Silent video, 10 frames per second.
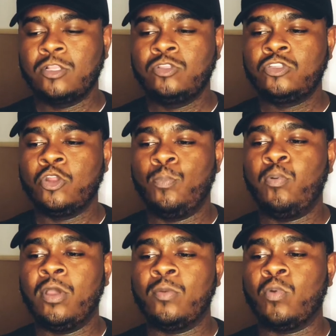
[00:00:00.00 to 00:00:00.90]
To the
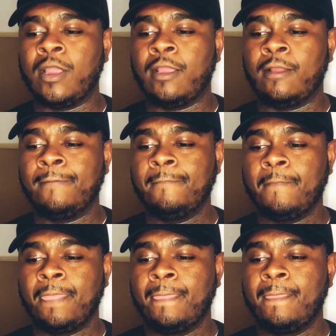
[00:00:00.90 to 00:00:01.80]
point where
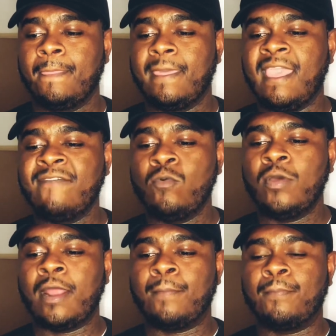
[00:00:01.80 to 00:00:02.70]
even
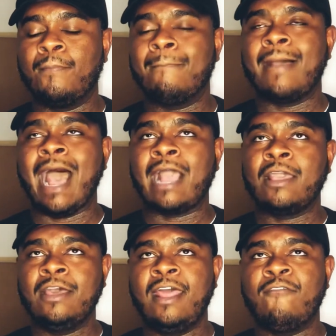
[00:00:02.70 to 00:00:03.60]
when I
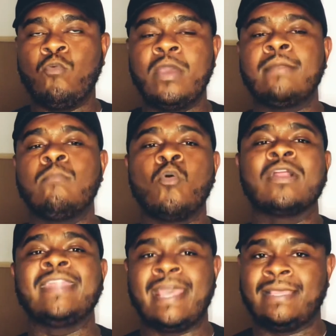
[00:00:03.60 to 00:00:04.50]
could have went more
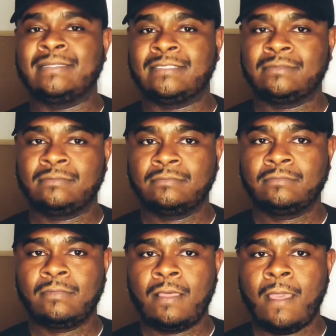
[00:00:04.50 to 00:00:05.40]
days.
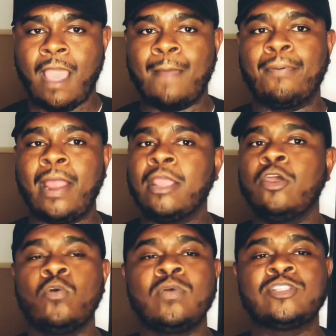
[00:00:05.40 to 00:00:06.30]
I probably could
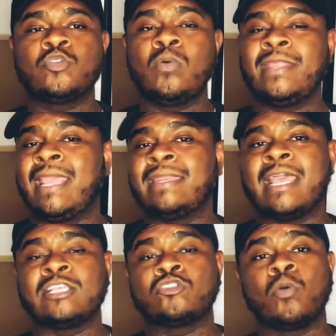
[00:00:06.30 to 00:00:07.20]
have went 28
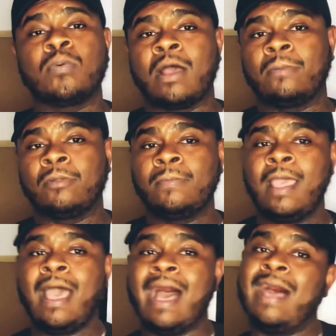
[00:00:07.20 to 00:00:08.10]
days, no problem.
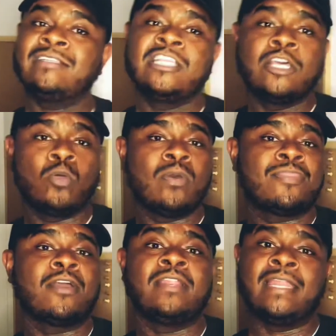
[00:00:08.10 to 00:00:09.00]
I honestly could have went
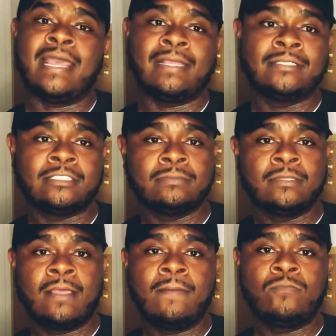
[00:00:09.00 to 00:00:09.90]
30 days,
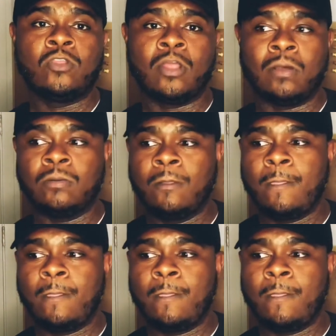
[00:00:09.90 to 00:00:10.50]
you know.